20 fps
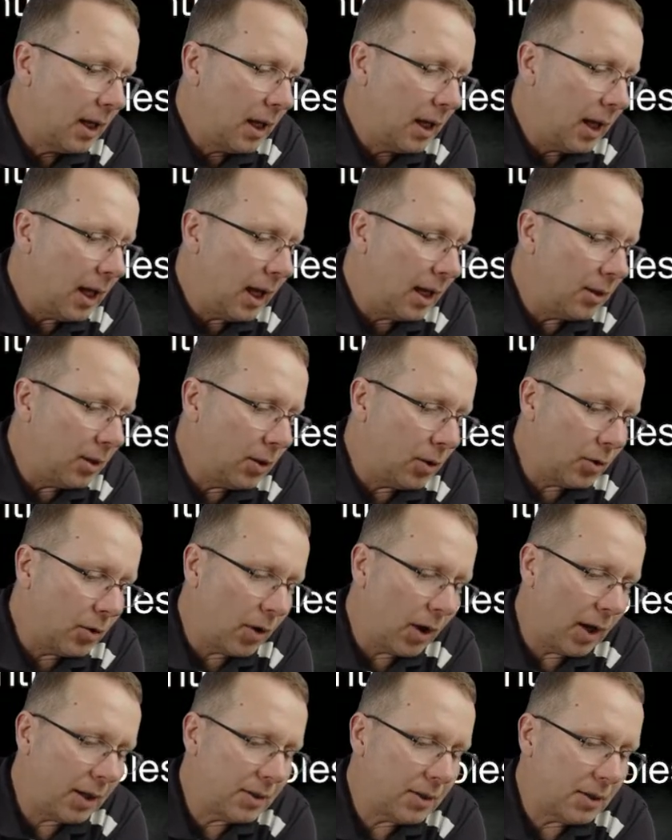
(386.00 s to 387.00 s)
and the
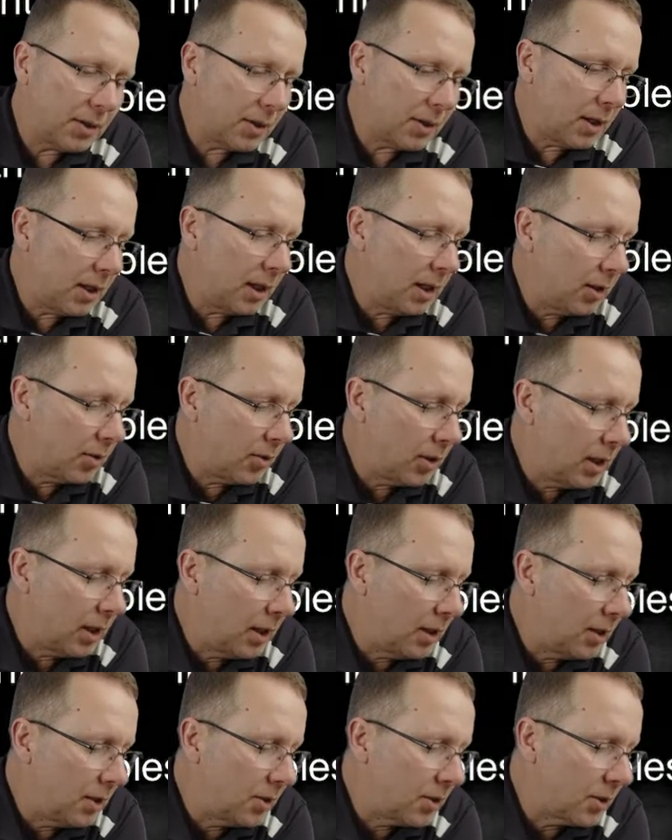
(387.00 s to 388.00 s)
crisis here
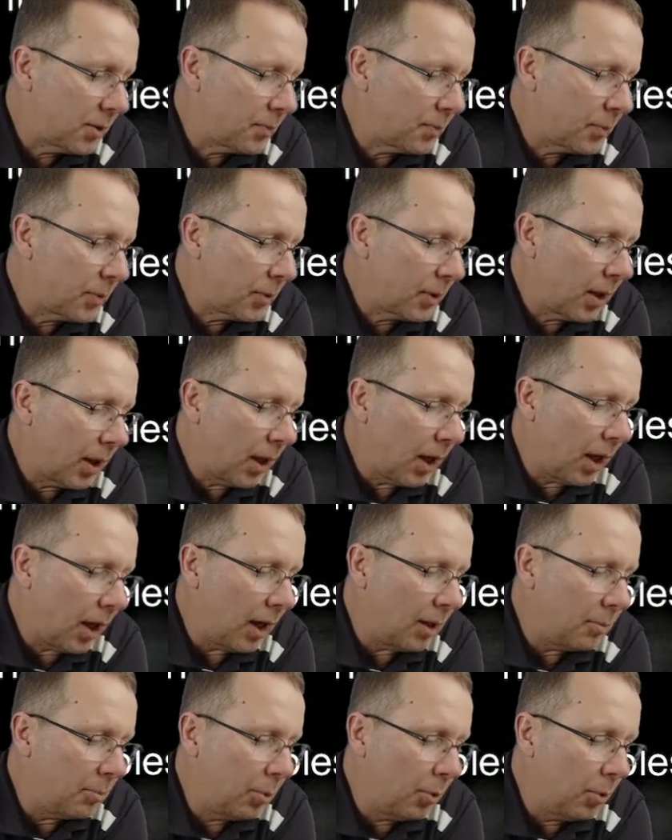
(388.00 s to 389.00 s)
is, I
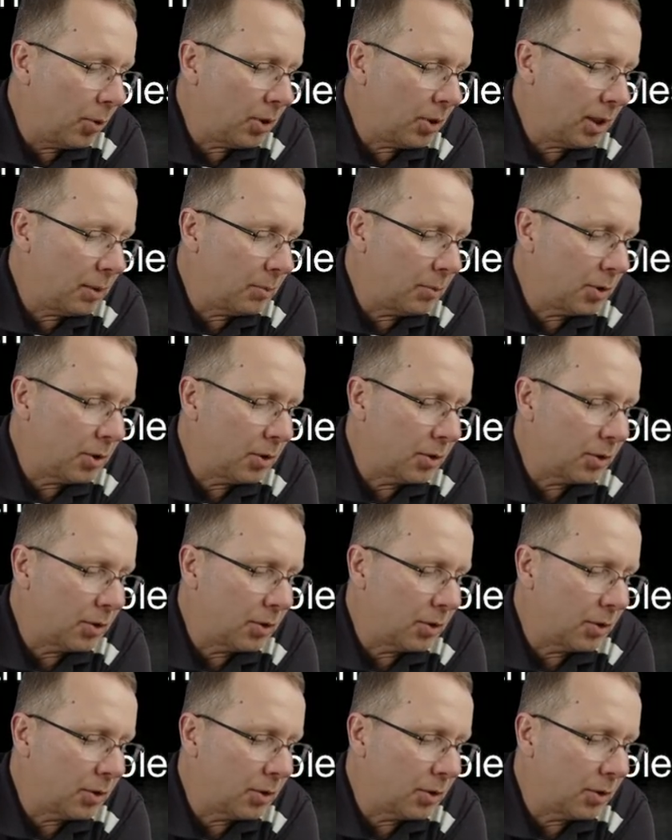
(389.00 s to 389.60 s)
brought him to your